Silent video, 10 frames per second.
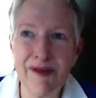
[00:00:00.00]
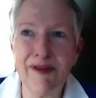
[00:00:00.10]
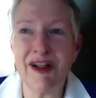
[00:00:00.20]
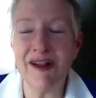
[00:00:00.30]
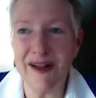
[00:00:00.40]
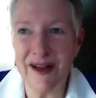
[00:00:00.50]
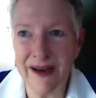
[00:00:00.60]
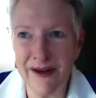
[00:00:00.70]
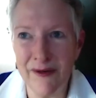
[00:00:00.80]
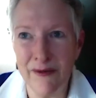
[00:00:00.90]

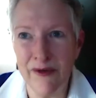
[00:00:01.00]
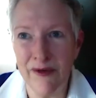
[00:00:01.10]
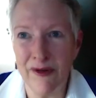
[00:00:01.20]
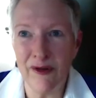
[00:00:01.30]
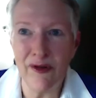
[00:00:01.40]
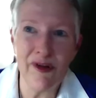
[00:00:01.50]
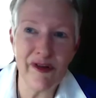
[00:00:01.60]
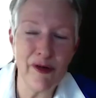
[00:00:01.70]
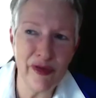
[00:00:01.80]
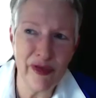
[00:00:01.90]
clients
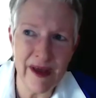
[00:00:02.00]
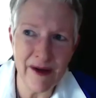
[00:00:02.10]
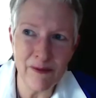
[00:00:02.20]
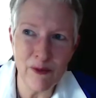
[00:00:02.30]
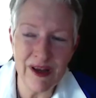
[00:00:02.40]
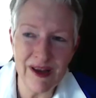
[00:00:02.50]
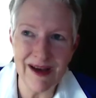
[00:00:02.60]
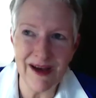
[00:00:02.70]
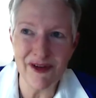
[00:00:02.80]
that we have